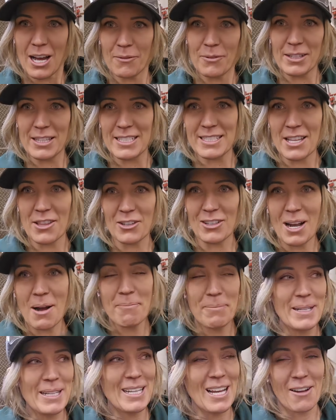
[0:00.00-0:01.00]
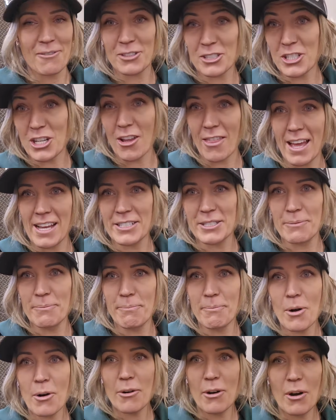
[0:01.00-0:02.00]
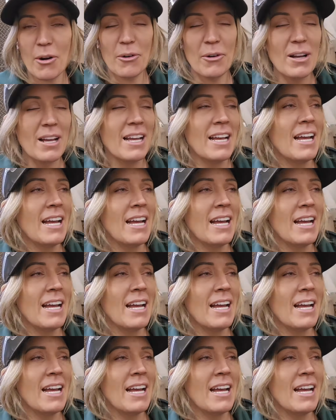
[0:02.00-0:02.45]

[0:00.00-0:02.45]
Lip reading: with this other company. I will share that tomorrow.